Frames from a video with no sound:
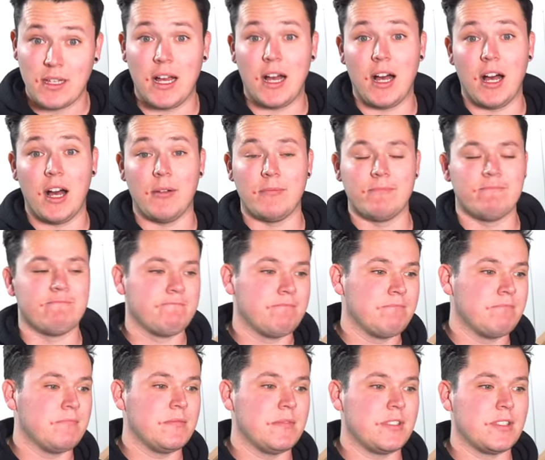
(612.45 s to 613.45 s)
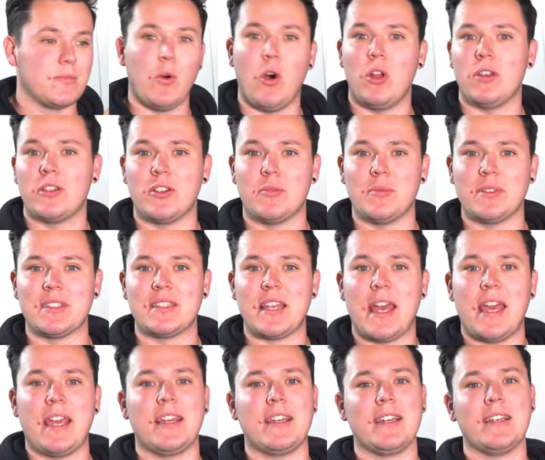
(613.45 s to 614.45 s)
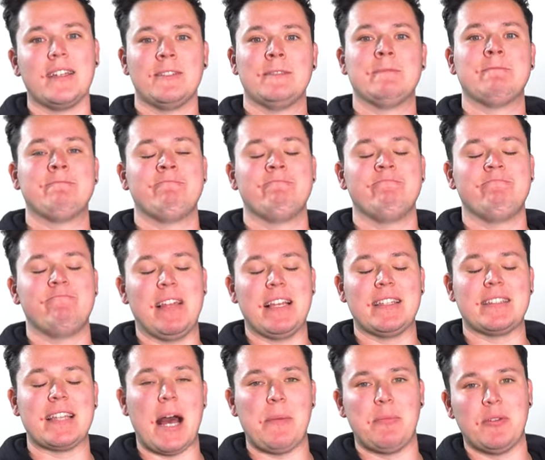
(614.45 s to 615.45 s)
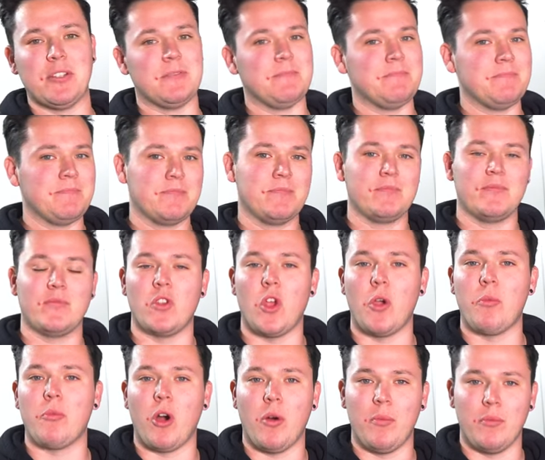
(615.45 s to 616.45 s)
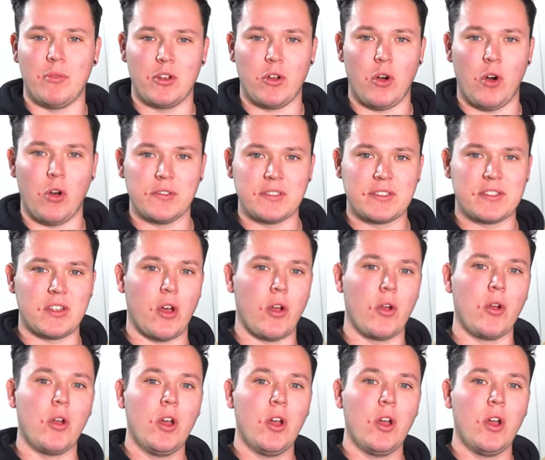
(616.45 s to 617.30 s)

Um, small little mistake, things happen, no problem at all. So